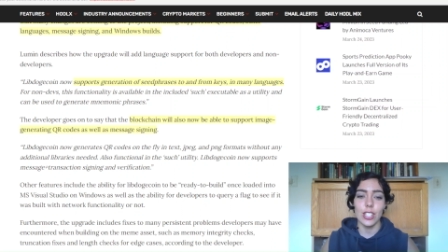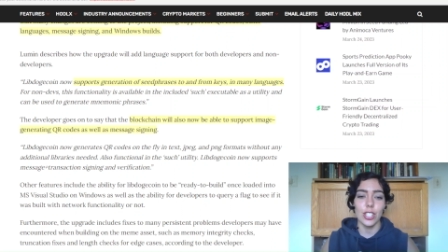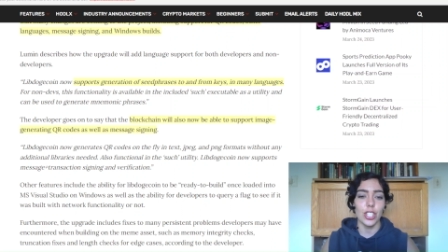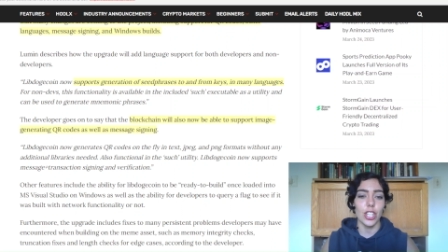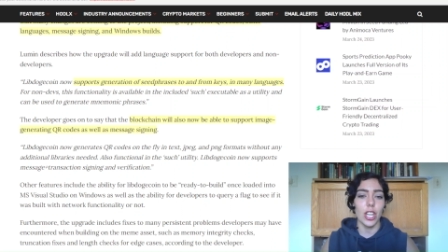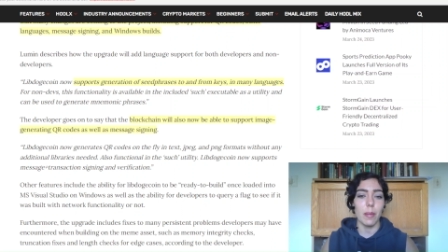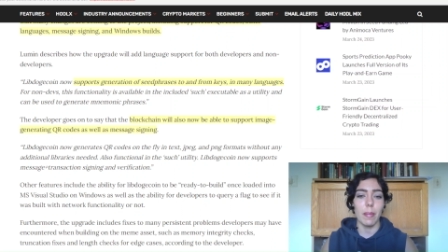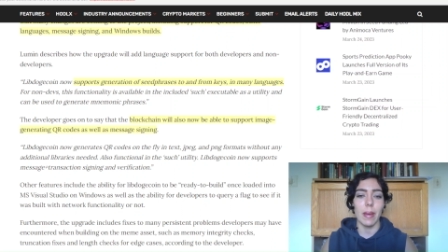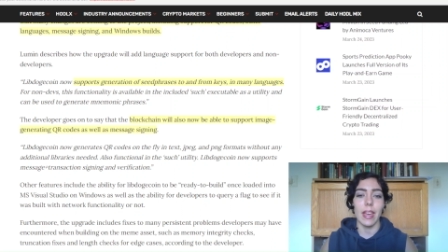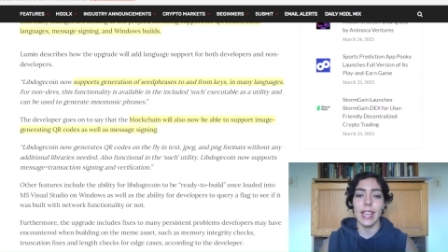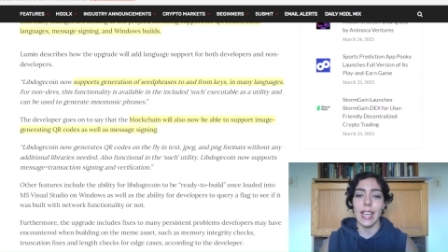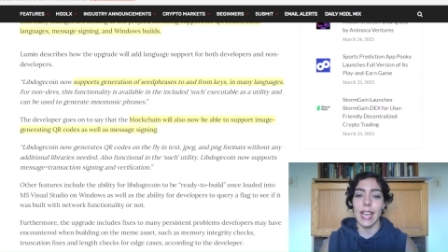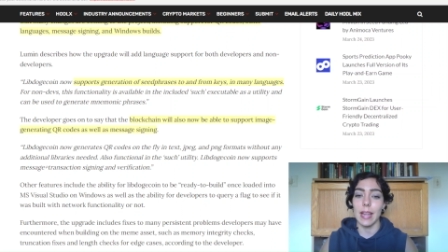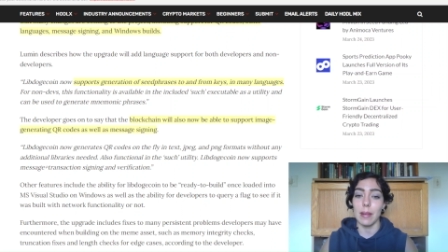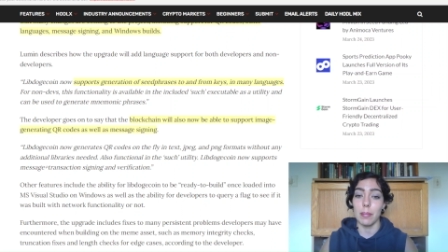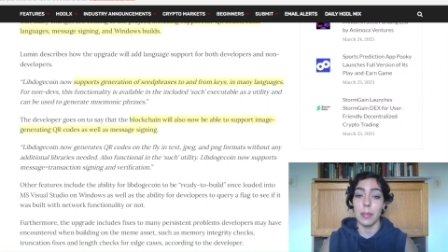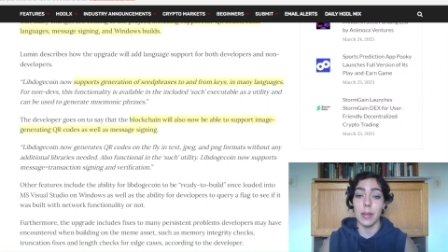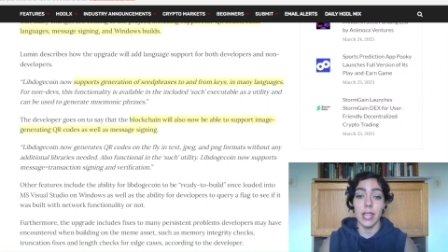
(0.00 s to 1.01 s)
JPEG,
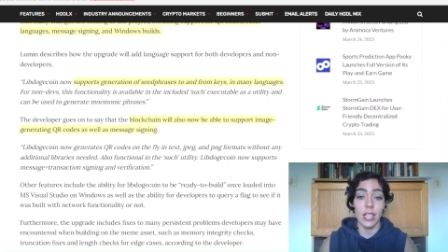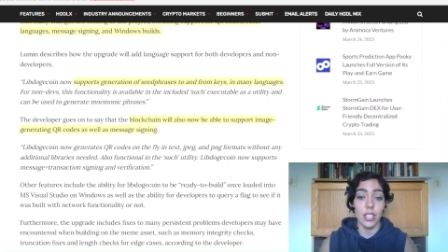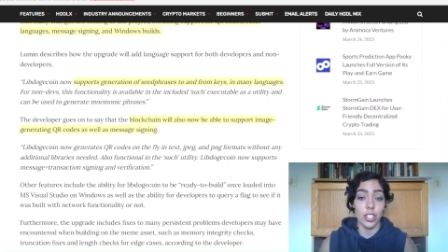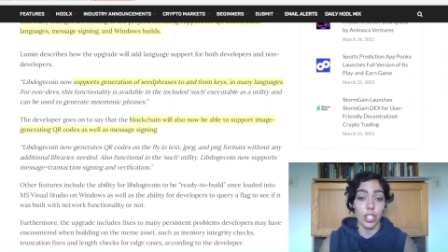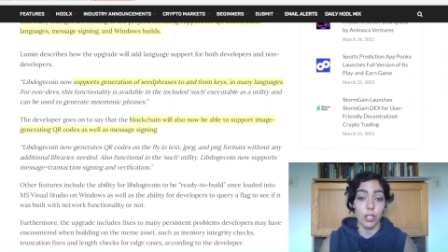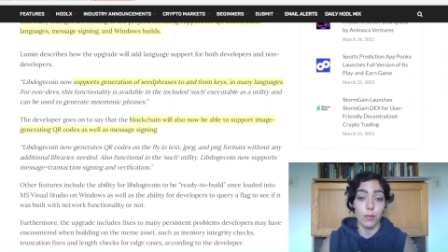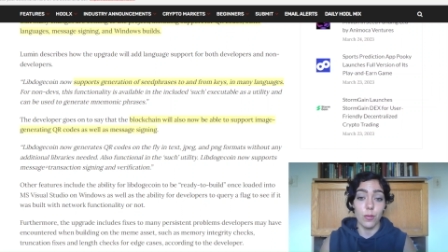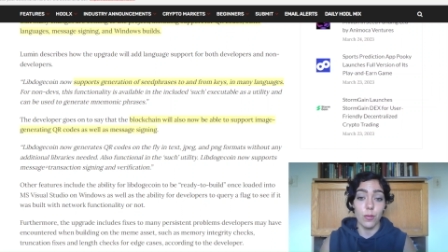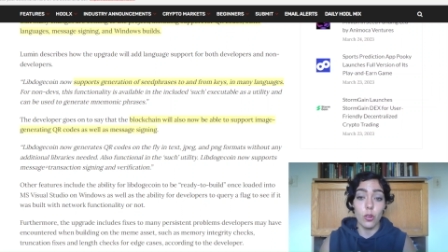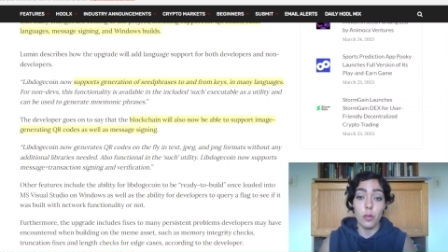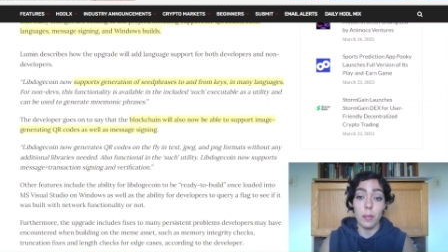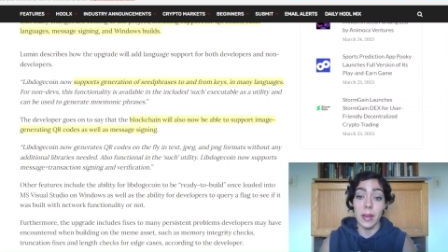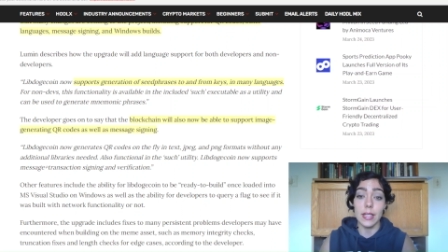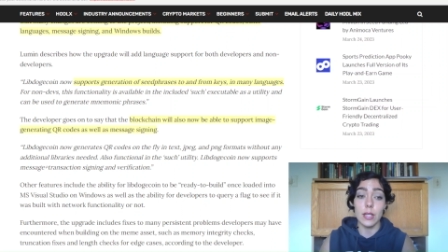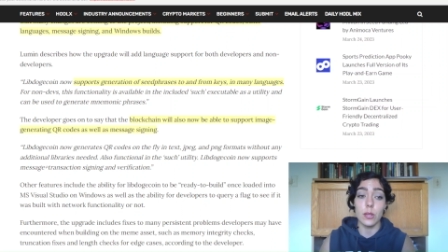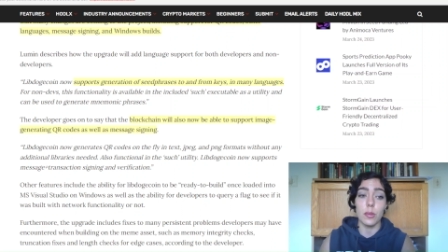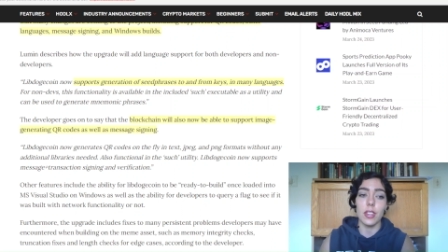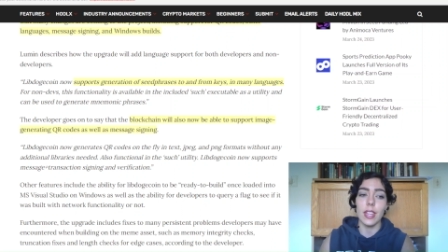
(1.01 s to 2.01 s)
and P N G
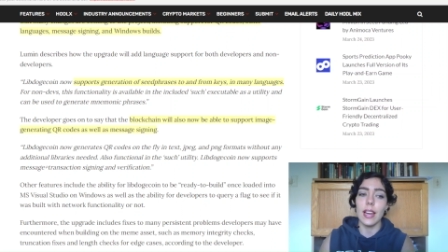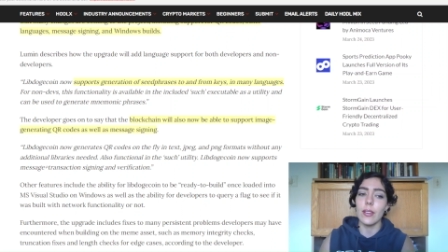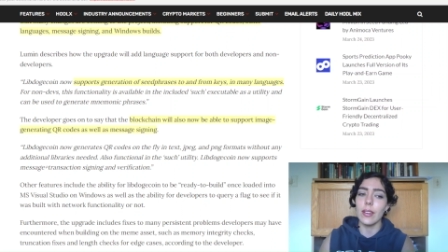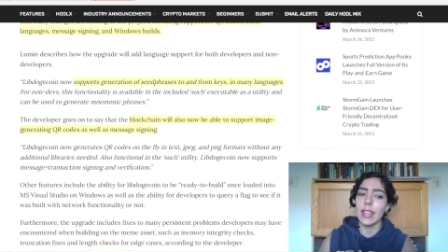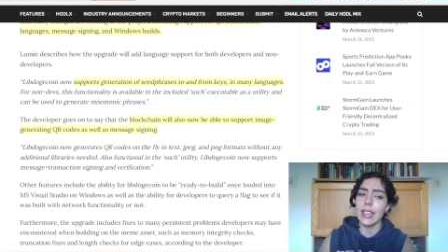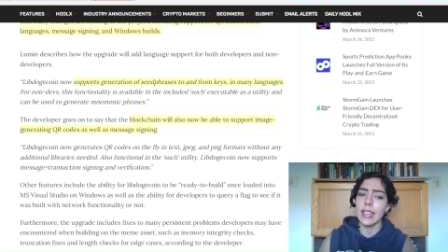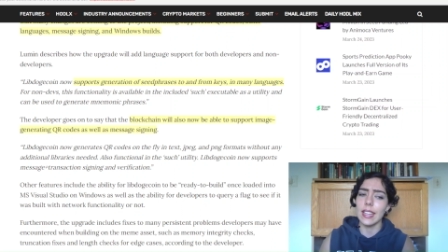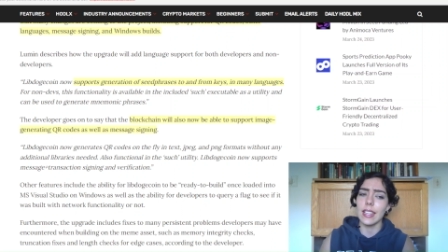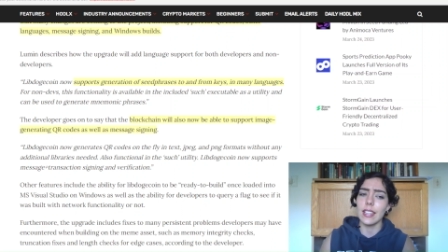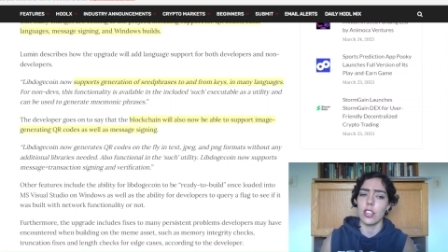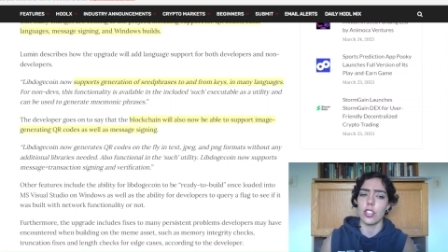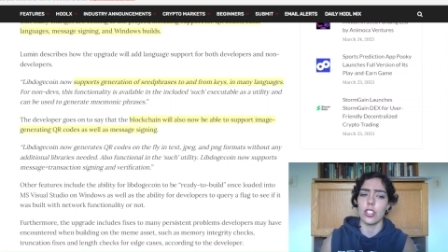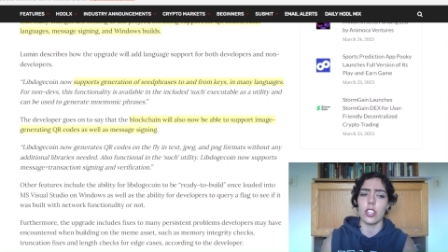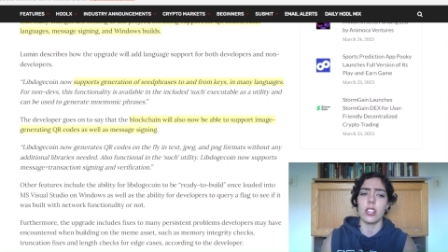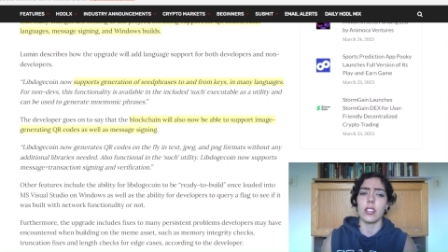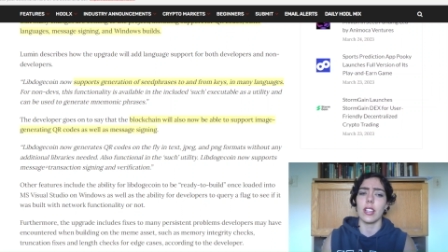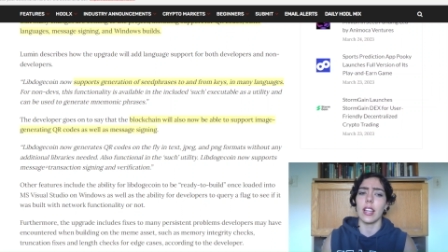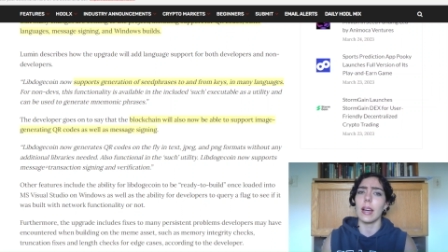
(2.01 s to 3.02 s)
formats without any
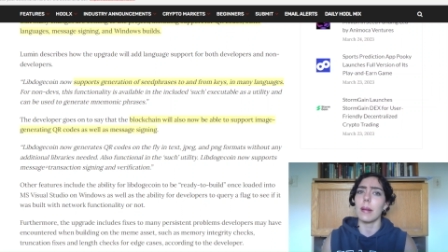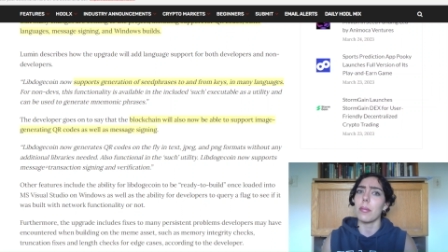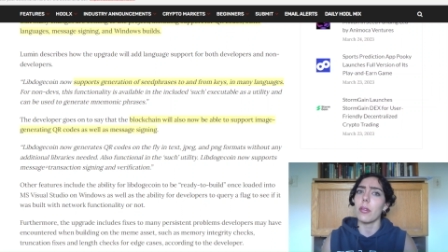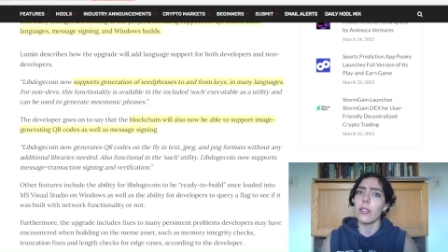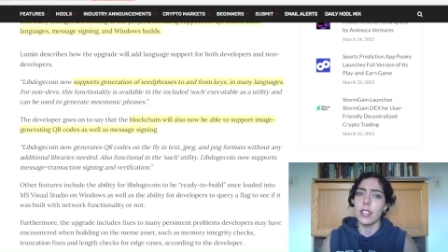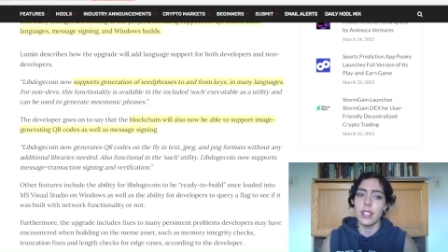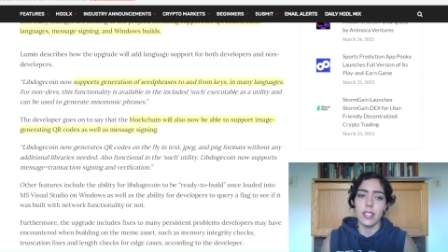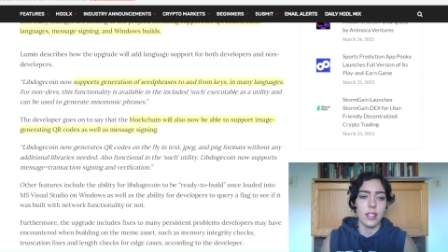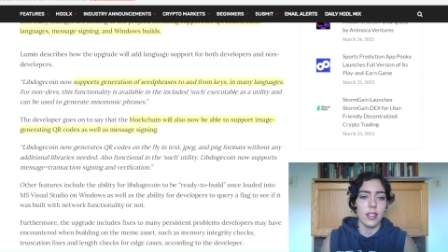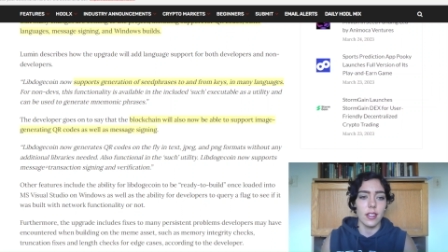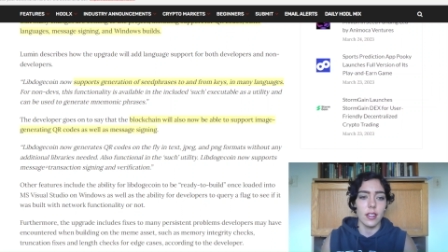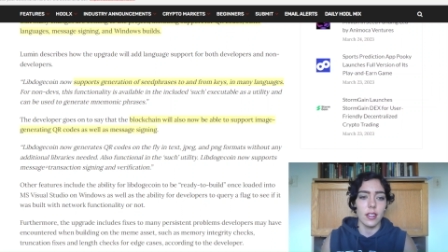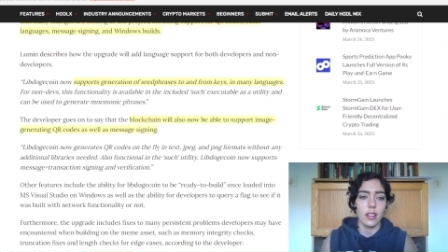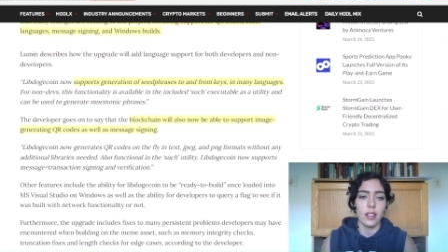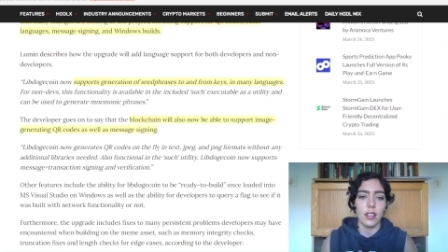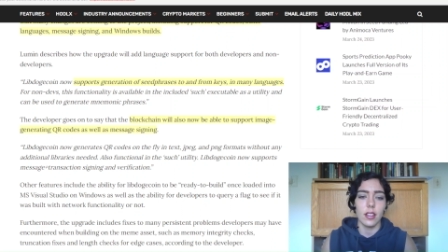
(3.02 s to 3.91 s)
additional libraries needed.